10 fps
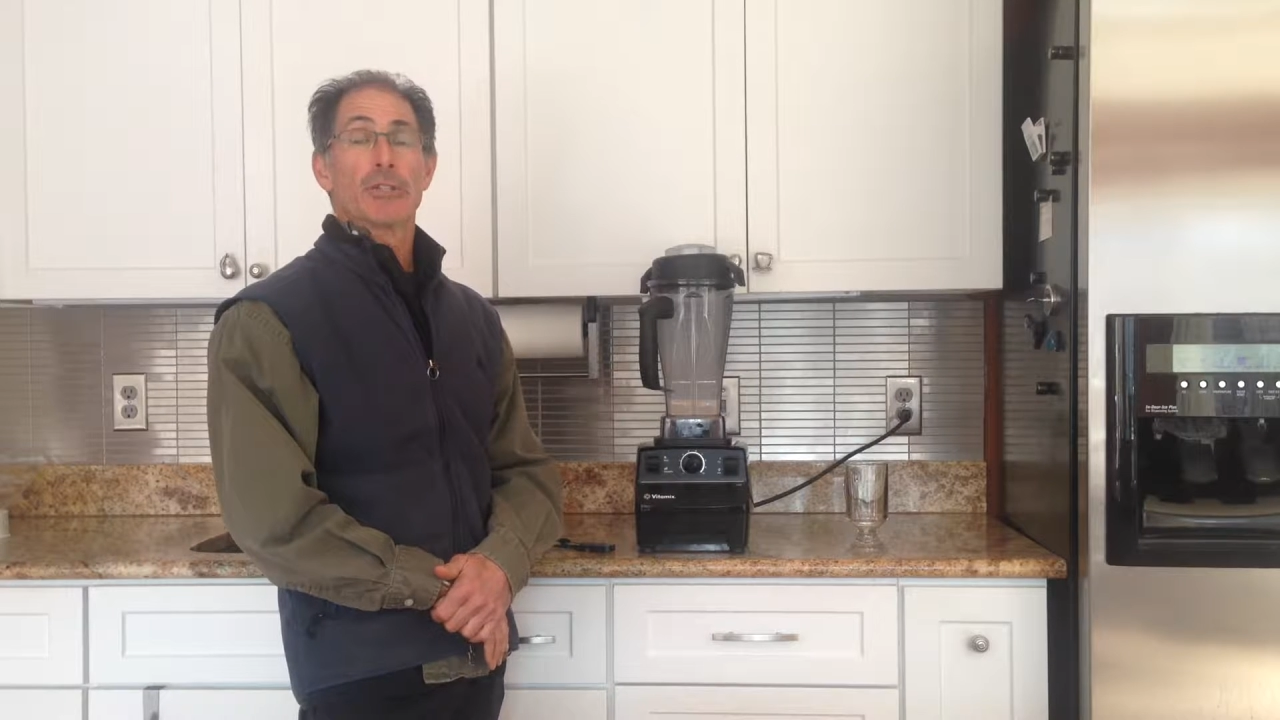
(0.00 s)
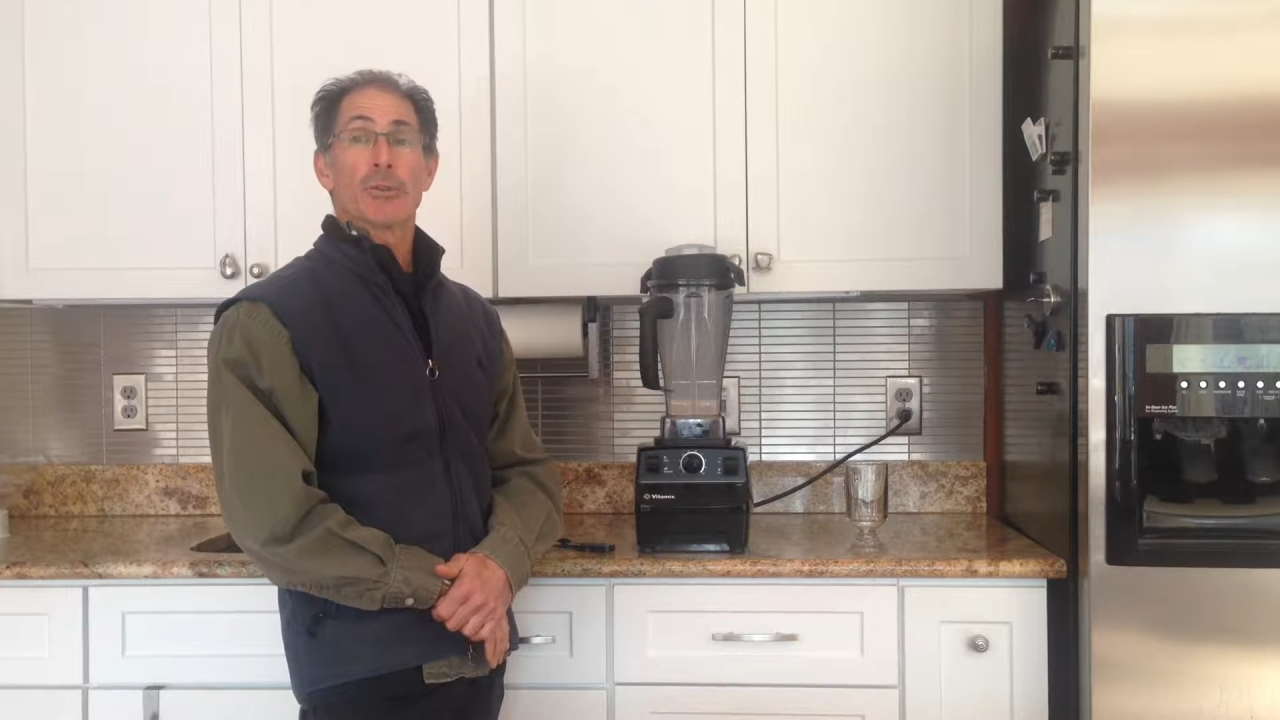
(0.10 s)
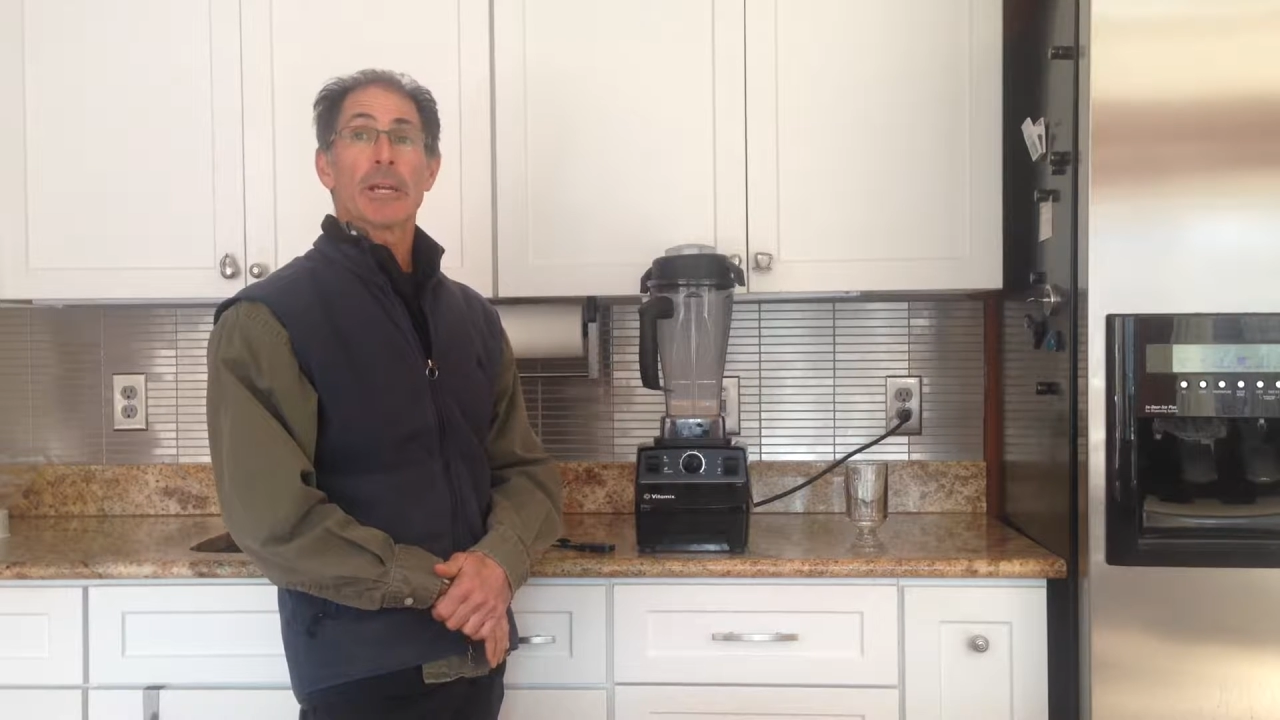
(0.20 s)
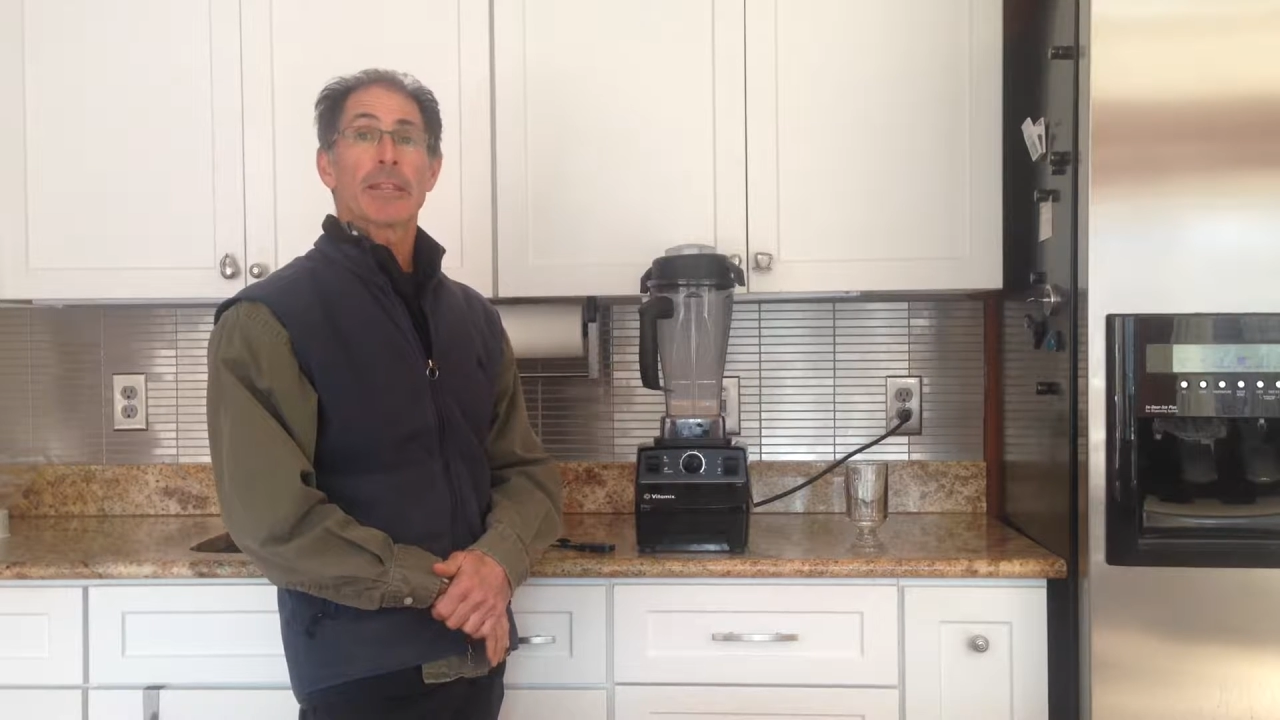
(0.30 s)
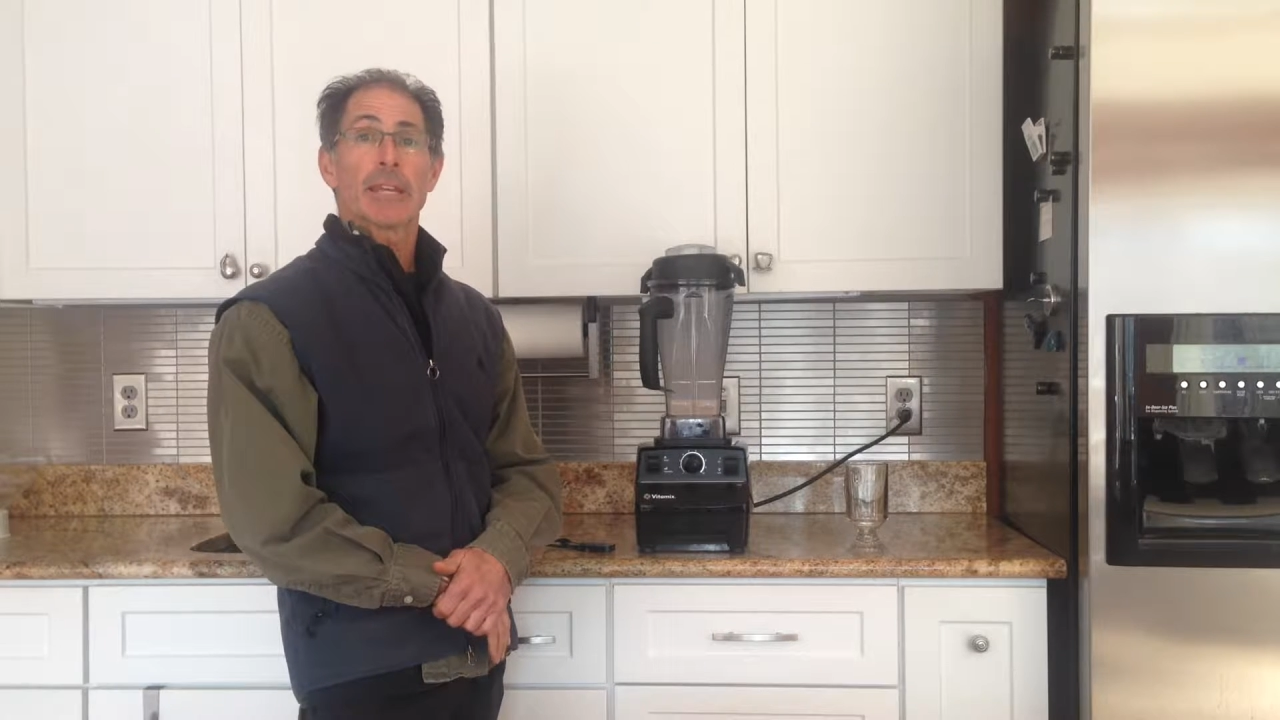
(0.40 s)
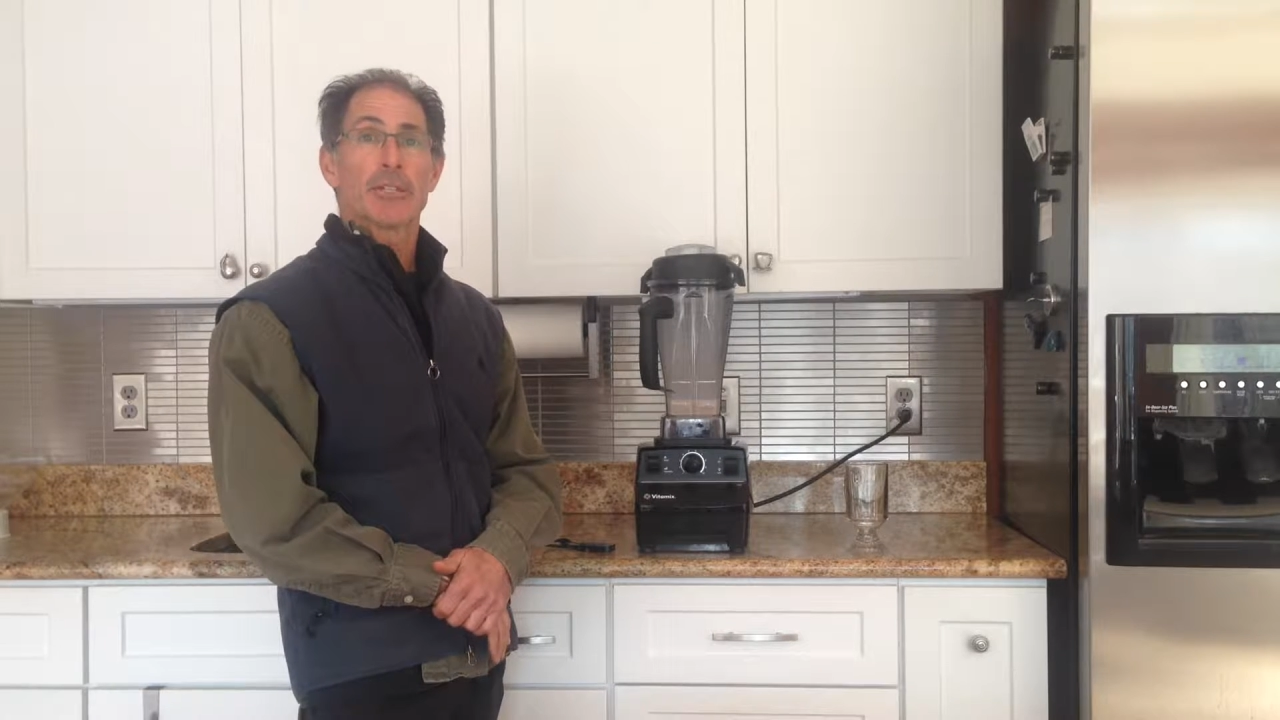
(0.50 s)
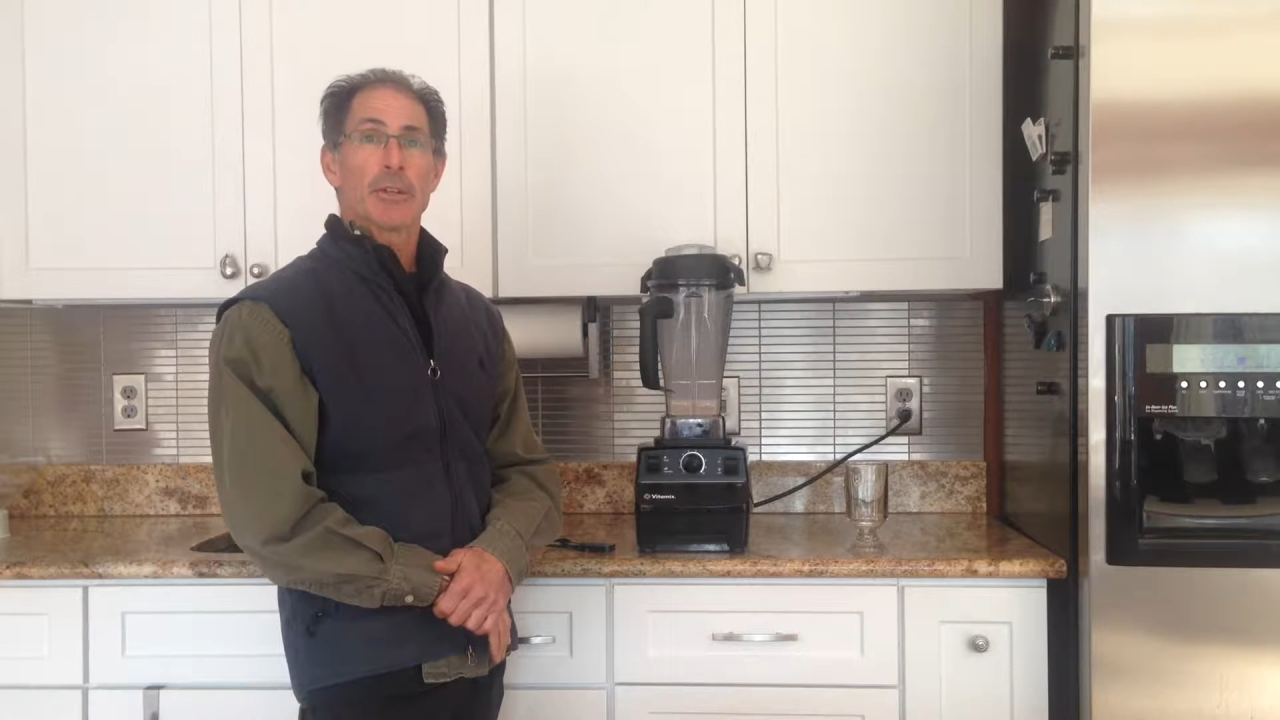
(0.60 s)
drink that